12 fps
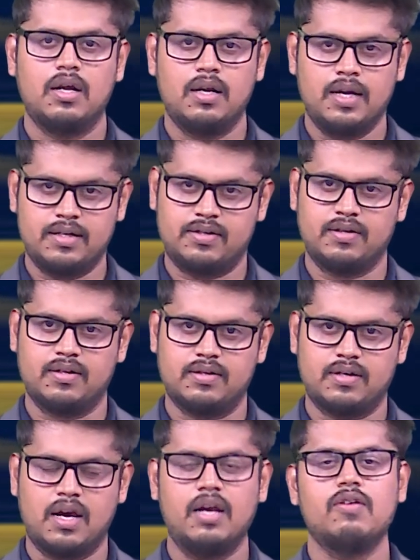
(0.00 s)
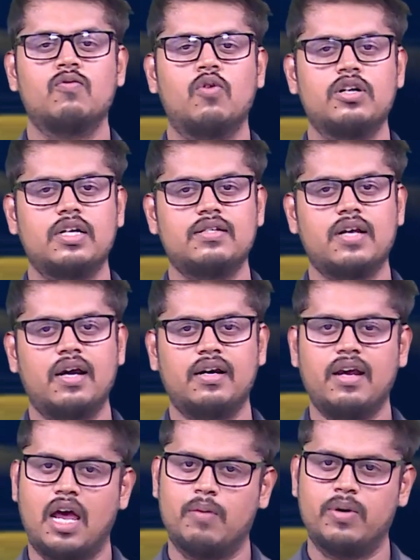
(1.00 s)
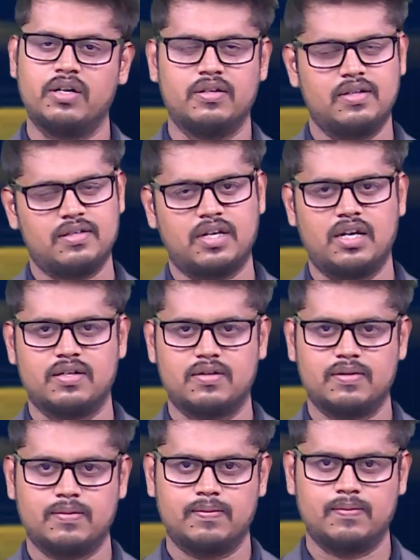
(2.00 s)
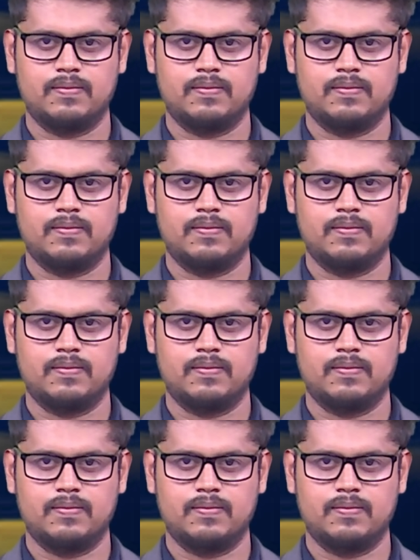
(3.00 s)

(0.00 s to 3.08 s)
Let's understand what exactly happened in this case.